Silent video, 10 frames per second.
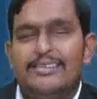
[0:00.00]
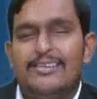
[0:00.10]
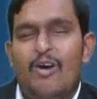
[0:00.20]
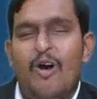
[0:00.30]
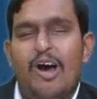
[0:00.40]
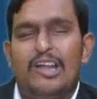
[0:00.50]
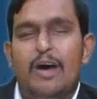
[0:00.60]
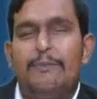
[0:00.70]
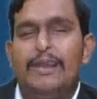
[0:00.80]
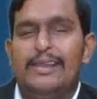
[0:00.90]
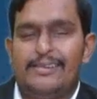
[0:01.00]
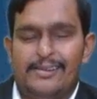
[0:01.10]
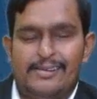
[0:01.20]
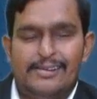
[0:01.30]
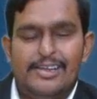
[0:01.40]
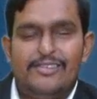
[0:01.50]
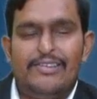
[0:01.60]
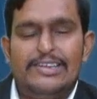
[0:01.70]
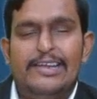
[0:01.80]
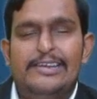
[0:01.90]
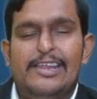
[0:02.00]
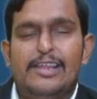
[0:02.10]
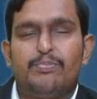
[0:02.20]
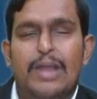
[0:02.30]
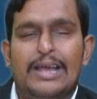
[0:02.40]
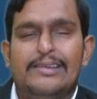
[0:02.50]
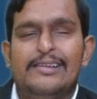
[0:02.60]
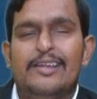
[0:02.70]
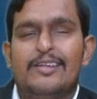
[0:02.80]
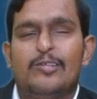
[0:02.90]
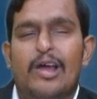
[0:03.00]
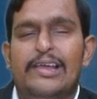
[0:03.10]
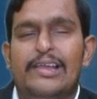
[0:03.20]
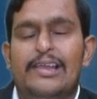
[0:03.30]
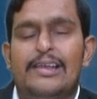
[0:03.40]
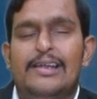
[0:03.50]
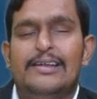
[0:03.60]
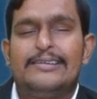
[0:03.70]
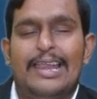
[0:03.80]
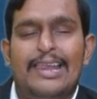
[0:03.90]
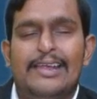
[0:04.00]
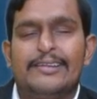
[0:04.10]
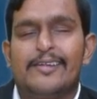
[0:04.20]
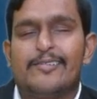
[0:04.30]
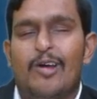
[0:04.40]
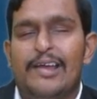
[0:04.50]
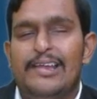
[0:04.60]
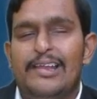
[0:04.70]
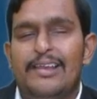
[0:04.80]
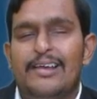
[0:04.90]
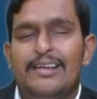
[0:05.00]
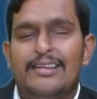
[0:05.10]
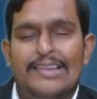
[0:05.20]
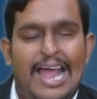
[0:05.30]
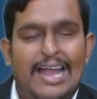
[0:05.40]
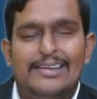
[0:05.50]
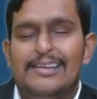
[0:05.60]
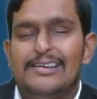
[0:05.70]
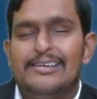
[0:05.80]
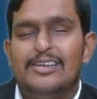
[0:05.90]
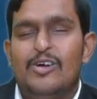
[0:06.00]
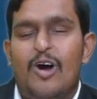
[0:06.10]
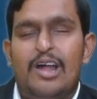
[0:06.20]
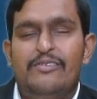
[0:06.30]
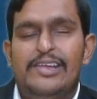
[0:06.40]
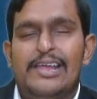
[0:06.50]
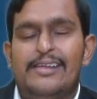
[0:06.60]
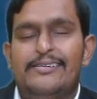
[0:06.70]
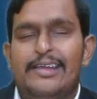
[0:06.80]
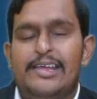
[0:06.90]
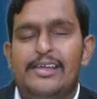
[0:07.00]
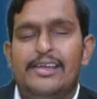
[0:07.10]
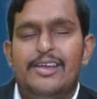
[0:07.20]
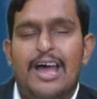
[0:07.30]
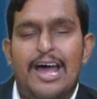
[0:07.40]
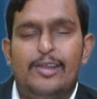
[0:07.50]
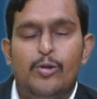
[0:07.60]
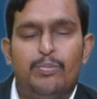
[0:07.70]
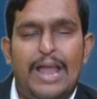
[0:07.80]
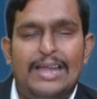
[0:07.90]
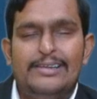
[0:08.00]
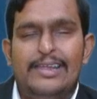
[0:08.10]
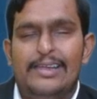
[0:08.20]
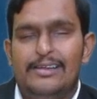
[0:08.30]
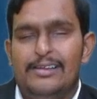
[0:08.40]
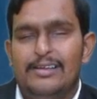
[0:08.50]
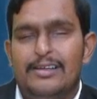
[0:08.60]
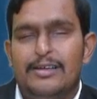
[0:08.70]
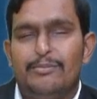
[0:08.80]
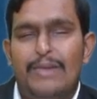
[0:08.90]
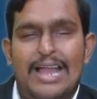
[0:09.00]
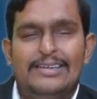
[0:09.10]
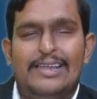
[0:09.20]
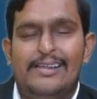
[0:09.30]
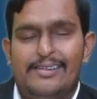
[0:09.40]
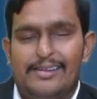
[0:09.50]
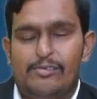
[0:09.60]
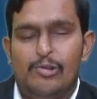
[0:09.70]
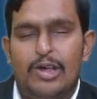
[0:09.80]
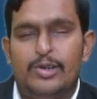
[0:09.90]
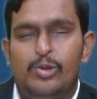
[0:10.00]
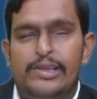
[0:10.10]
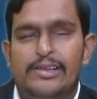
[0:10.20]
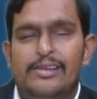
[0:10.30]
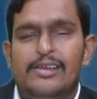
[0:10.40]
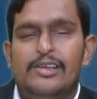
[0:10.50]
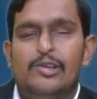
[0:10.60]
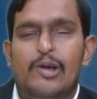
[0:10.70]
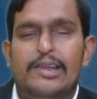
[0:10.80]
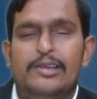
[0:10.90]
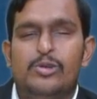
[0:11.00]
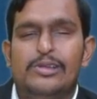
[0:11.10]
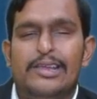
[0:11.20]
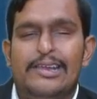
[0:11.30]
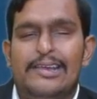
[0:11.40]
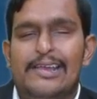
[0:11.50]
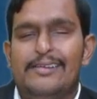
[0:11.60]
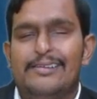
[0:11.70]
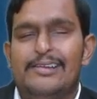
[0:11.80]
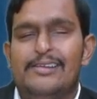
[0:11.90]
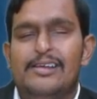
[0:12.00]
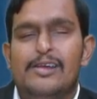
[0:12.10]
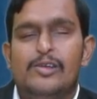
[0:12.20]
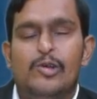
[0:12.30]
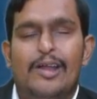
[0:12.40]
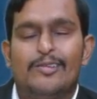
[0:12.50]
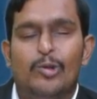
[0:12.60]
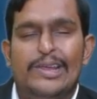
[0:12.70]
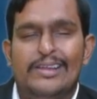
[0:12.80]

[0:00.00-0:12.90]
all operations, whether it is plugging the soil, tilling the soil, land, or we can say, are you planting, plantations you are doing, you are into irrigation, you are sowing